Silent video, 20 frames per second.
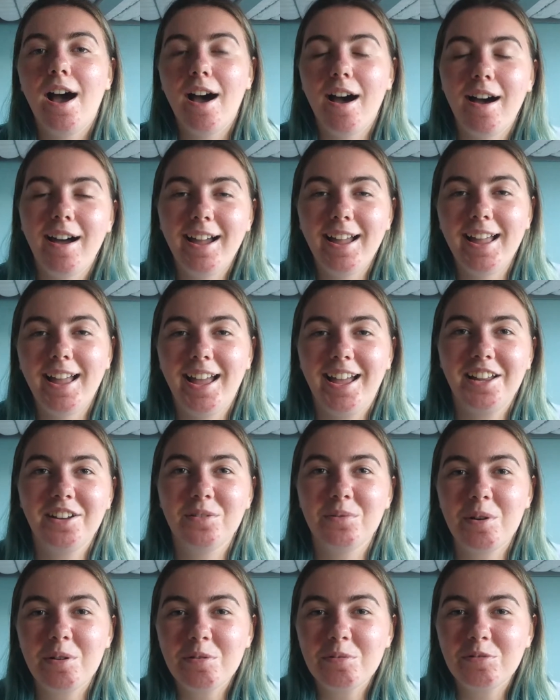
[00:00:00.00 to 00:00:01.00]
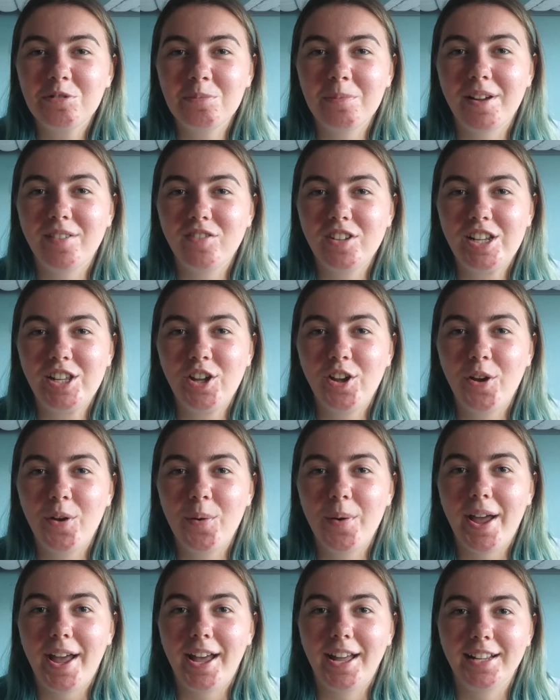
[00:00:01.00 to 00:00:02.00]
Hi and welcome to my
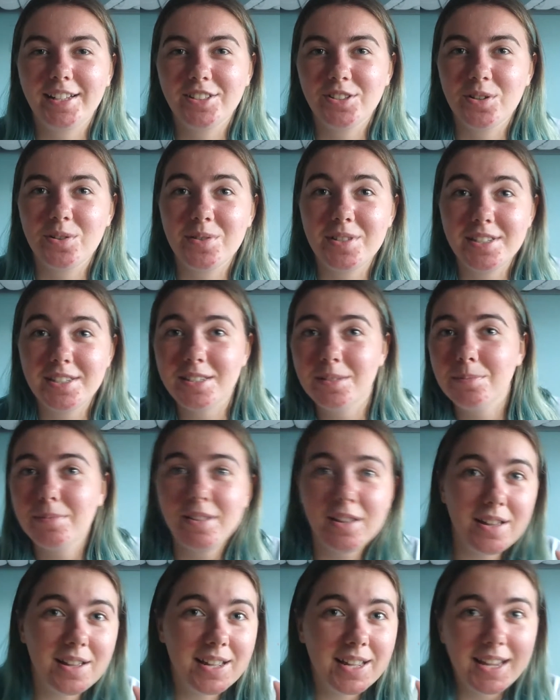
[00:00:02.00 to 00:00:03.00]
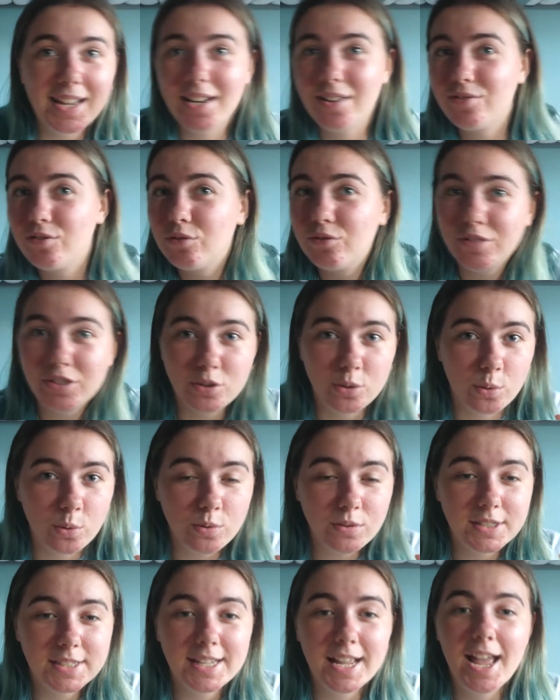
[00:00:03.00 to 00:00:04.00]
video, and so this is my A-level
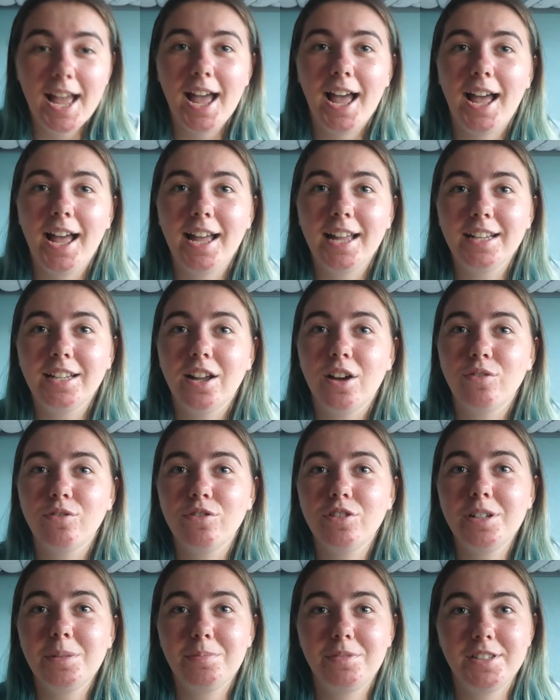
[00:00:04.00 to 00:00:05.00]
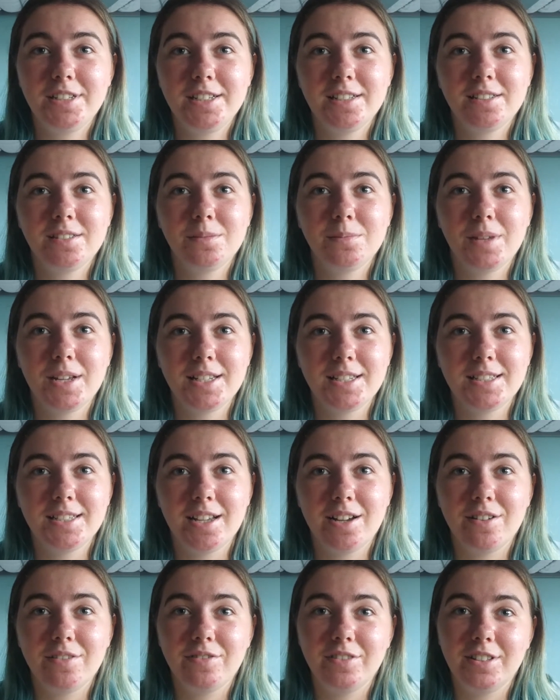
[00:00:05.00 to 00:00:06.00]
results, and I've already predicted
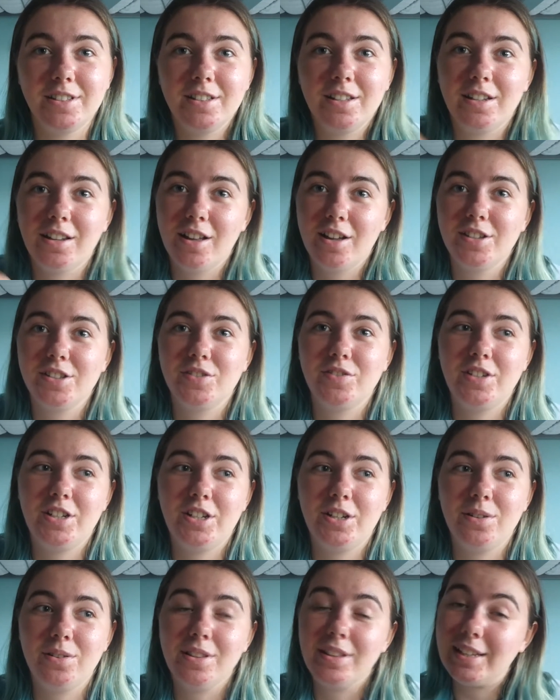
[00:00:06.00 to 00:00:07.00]
myself in the last video